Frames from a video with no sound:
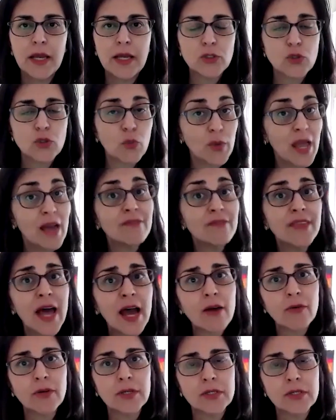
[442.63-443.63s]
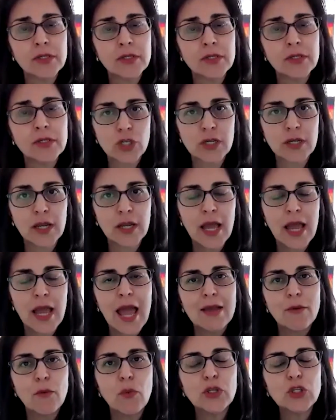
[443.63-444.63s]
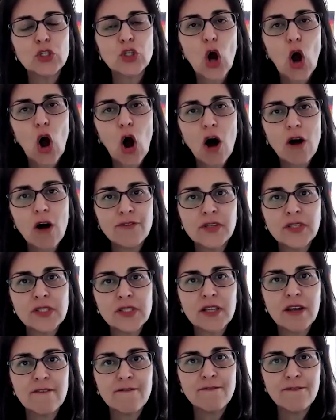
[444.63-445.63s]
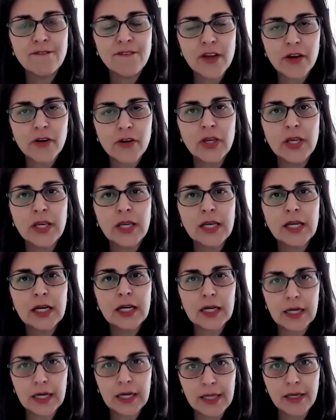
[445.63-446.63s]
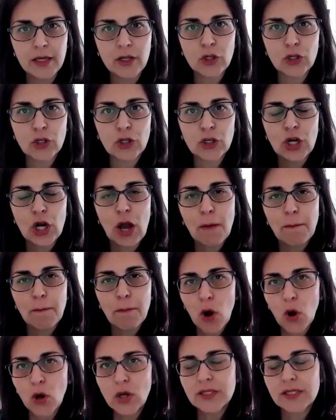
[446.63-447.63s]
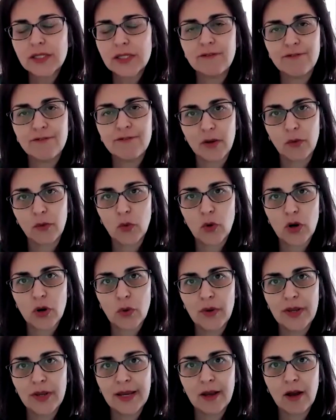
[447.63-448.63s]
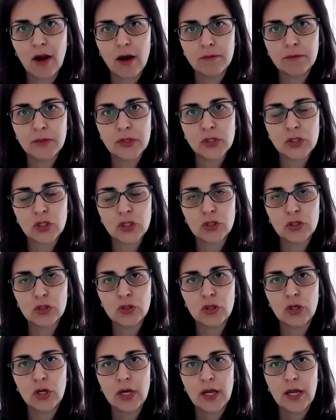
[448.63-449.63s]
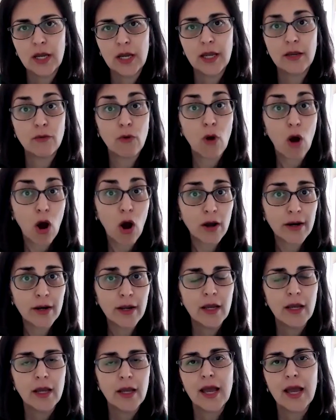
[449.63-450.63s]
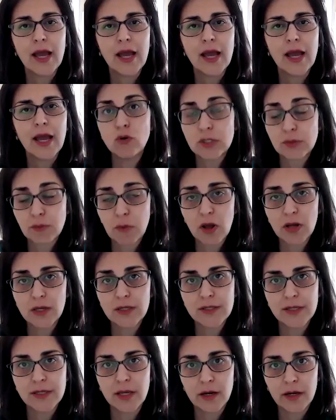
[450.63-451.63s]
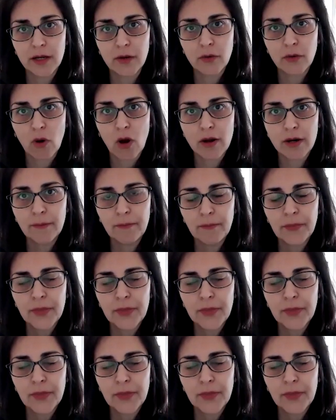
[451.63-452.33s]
So we have that resolution, which offers a very clear policy framework when it comes to Iran and the US policy on Iran.